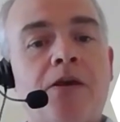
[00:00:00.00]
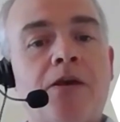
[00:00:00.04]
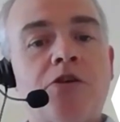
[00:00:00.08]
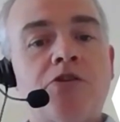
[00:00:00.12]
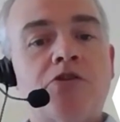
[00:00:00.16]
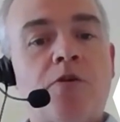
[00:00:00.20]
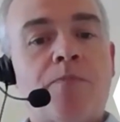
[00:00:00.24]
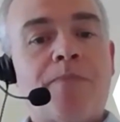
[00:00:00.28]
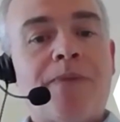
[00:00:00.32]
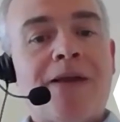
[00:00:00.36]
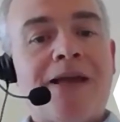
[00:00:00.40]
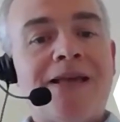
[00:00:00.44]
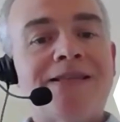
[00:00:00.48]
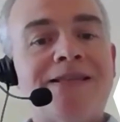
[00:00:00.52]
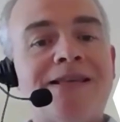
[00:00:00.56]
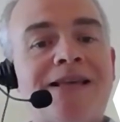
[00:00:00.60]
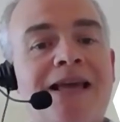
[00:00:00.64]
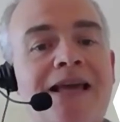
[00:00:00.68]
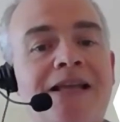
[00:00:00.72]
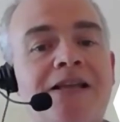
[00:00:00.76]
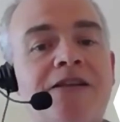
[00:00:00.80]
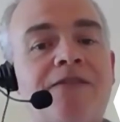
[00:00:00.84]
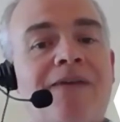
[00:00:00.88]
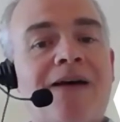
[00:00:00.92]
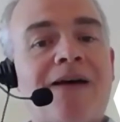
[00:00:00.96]
So basic
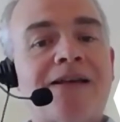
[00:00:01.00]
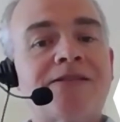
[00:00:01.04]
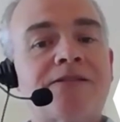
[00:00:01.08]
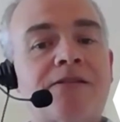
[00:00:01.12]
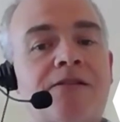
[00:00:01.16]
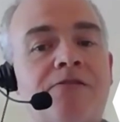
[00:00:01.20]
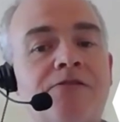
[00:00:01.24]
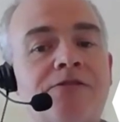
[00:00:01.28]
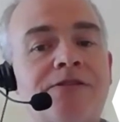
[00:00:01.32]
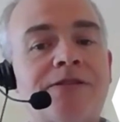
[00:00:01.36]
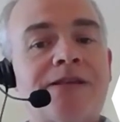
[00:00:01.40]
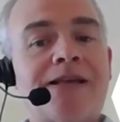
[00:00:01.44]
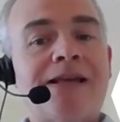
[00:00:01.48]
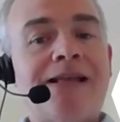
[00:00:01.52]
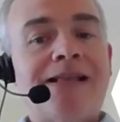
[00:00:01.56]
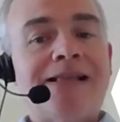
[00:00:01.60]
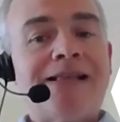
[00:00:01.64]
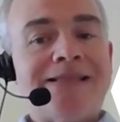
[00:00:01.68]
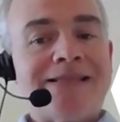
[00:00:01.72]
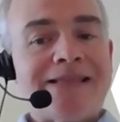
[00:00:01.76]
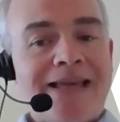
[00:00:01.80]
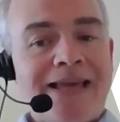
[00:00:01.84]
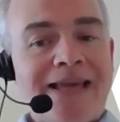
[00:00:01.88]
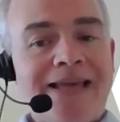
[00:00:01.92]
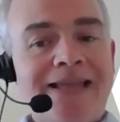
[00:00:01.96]
endovascular
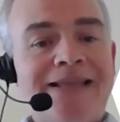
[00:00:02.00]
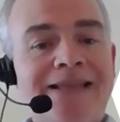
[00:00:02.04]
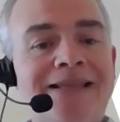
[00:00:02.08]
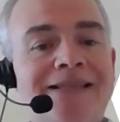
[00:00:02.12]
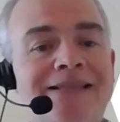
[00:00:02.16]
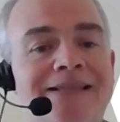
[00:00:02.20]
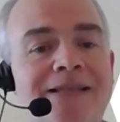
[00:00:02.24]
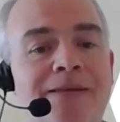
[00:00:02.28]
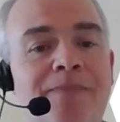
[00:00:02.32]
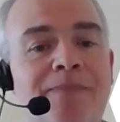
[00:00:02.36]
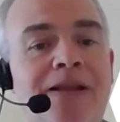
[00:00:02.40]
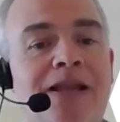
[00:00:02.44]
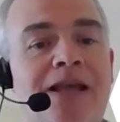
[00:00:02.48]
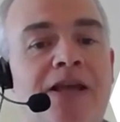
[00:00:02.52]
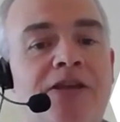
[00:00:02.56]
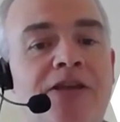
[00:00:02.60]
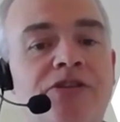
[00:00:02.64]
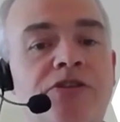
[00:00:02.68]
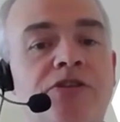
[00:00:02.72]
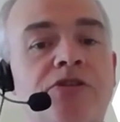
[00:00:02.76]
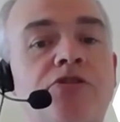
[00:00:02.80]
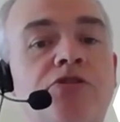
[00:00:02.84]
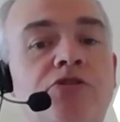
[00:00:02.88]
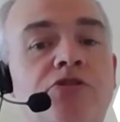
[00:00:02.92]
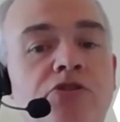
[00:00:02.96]
skills in the
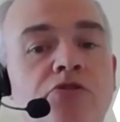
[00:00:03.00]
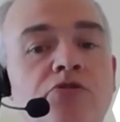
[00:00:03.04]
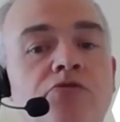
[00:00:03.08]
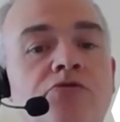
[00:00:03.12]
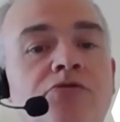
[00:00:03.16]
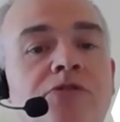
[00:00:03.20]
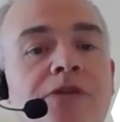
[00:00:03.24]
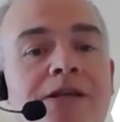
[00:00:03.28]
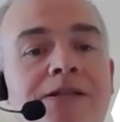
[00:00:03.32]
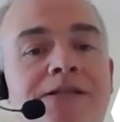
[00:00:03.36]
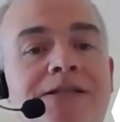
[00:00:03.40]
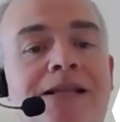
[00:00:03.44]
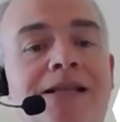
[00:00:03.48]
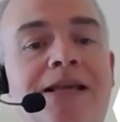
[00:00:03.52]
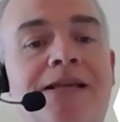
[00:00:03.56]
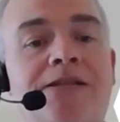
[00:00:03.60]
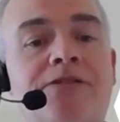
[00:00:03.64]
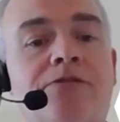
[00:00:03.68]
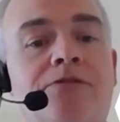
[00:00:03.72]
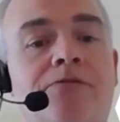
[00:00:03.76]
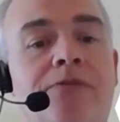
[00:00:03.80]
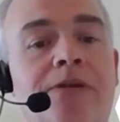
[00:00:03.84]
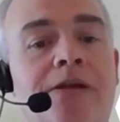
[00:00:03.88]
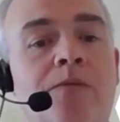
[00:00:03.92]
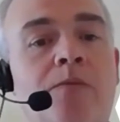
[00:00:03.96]
simulation do translate
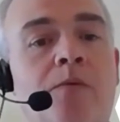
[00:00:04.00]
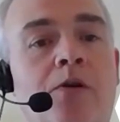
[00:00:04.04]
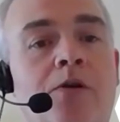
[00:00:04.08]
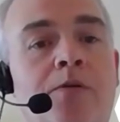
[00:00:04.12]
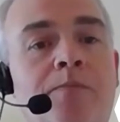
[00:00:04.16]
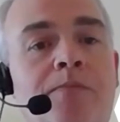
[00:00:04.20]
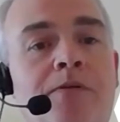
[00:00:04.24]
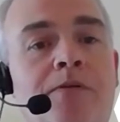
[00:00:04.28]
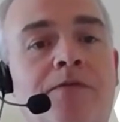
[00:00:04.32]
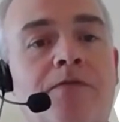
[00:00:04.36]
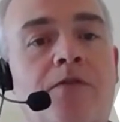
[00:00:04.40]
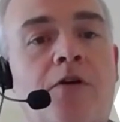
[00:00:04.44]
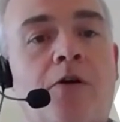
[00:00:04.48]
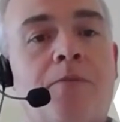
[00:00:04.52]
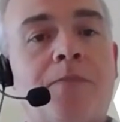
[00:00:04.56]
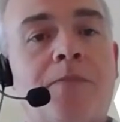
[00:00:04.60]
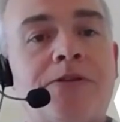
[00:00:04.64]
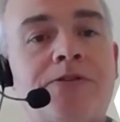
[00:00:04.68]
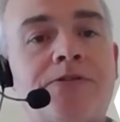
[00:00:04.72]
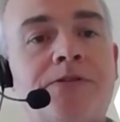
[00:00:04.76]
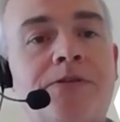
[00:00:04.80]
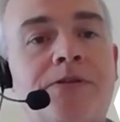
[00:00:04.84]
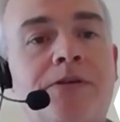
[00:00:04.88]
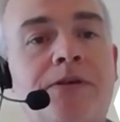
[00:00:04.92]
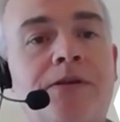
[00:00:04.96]
to real world
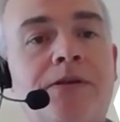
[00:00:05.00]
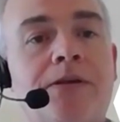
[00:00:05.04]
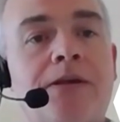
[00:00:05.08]
performance.